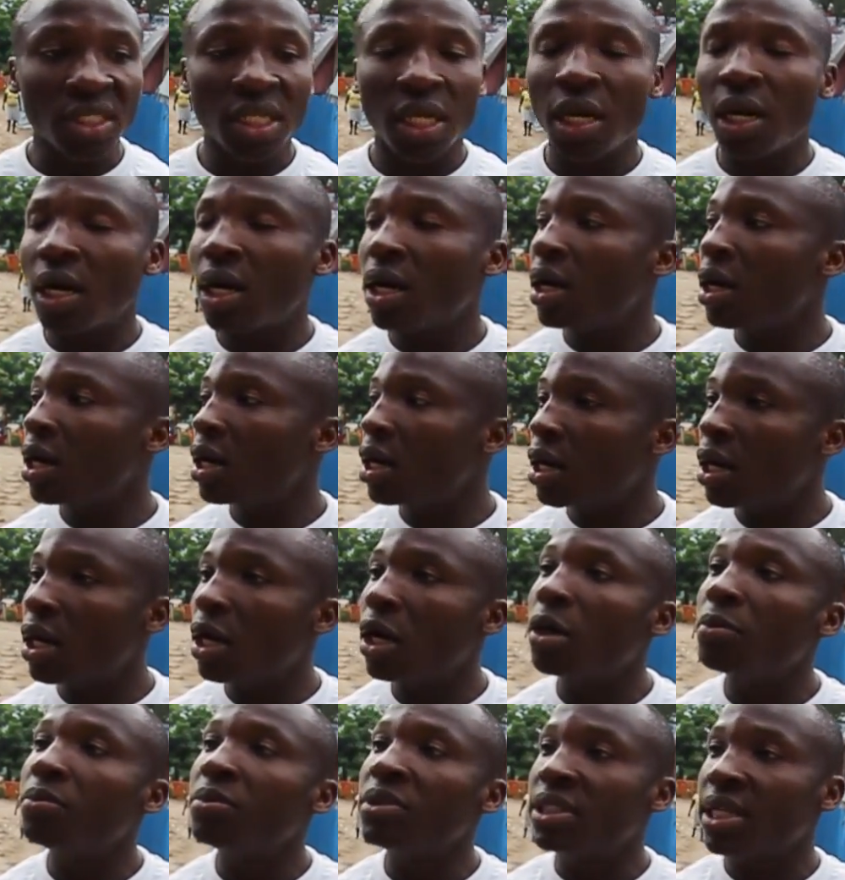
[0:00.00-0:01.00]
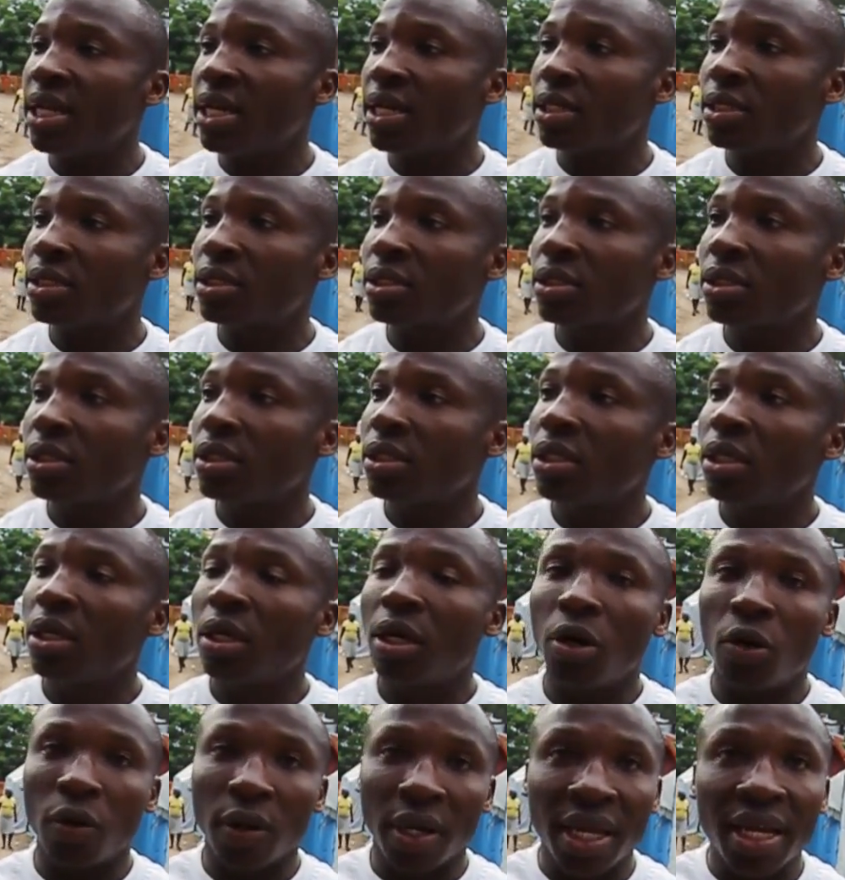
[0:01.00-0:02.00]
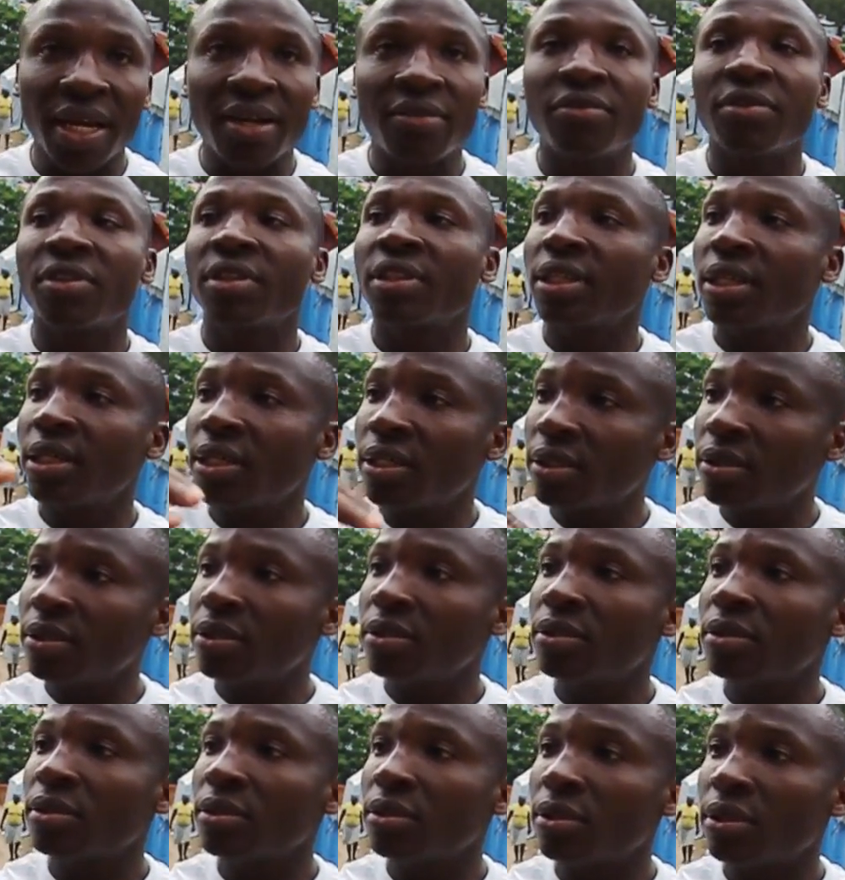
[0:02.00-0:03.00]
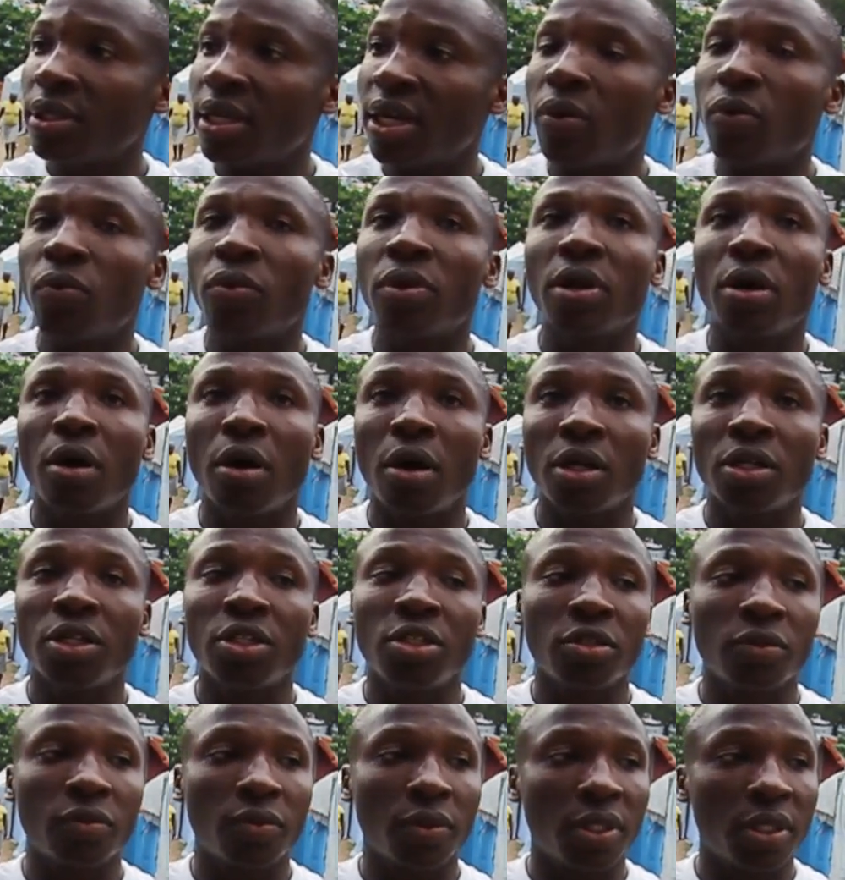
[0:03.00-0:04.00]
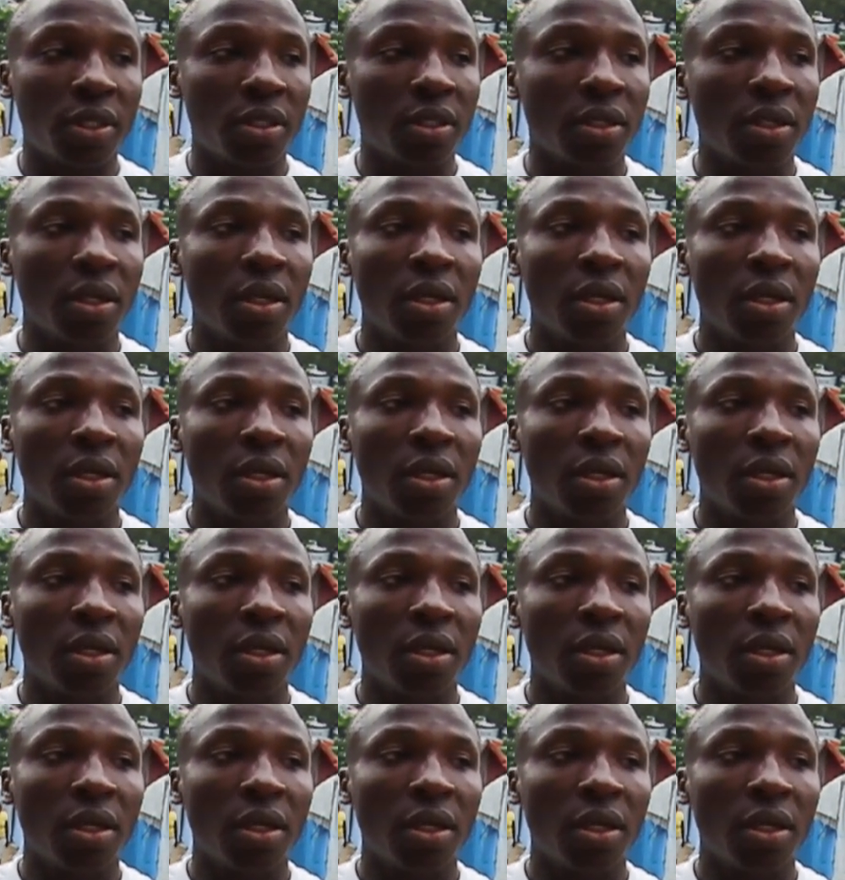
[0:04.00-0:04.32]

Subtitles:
an update on everything that we are doing.